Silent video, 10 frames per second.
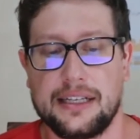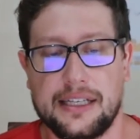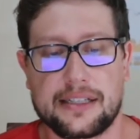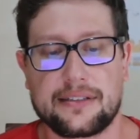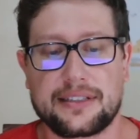
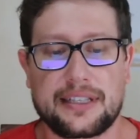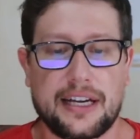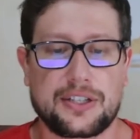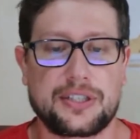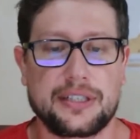here
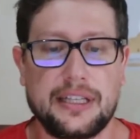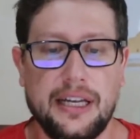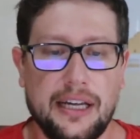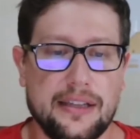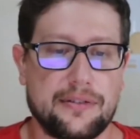section
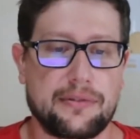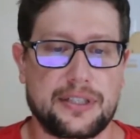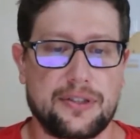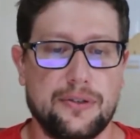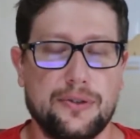D in the
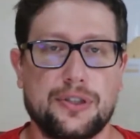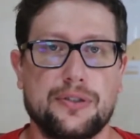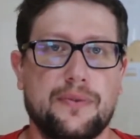resolution